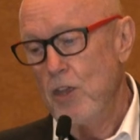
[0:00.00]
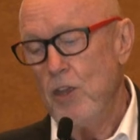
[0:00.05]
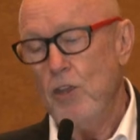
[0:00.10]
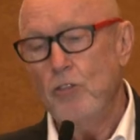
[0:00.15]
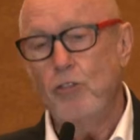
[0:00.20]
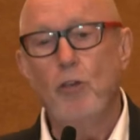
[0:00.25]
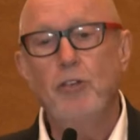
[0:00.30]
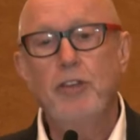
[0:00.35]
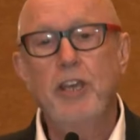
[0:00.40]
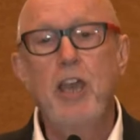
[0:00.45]

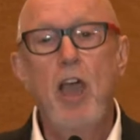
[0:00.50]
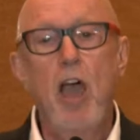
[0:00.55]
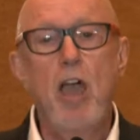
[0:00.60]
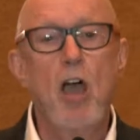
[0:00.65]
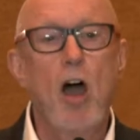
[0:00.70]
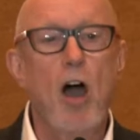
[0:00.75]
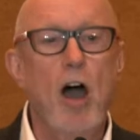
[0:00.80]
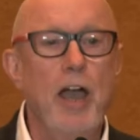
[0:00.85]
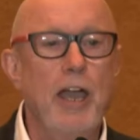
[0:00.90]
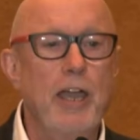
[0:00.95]
So
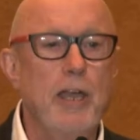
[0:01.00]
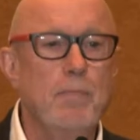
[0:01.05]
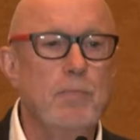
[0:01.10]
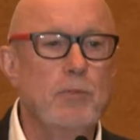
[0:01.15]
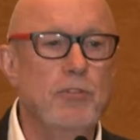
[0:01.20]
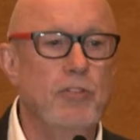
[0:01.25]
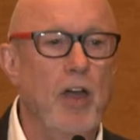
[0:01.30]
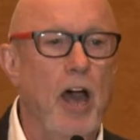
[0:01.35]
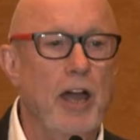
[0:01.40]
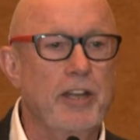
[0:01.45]
DAI
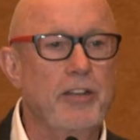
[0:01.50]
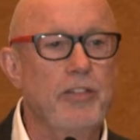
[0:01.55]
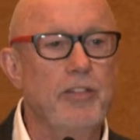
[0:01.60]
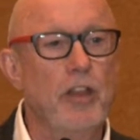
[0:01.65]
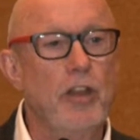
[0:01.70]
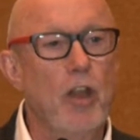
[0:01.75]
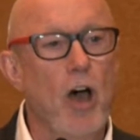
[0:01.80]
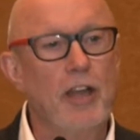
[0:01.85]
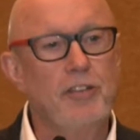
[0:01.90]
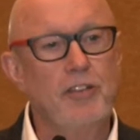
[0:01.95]
started in
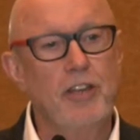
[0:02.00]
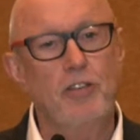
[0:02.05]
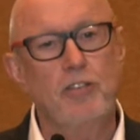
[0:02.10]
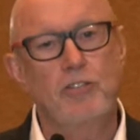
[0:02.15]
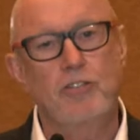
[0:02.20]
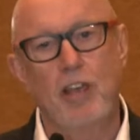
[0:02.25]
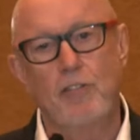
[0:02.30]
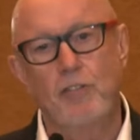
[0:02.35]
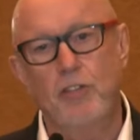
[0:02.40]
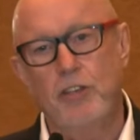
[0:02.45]
the
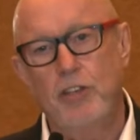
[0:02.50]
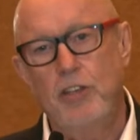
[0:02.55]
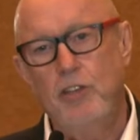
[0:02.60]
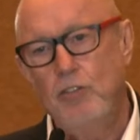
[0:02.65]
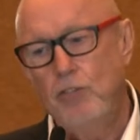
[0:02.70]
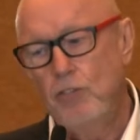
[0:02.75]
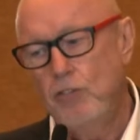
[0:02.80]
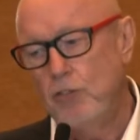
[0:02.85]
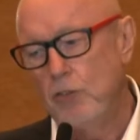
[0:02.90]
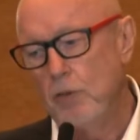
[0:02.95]

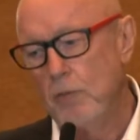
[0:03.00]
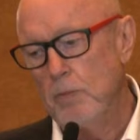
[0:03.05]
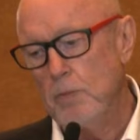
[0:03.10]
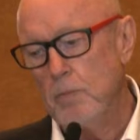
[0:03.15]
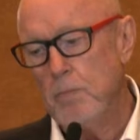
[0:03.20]
1970s.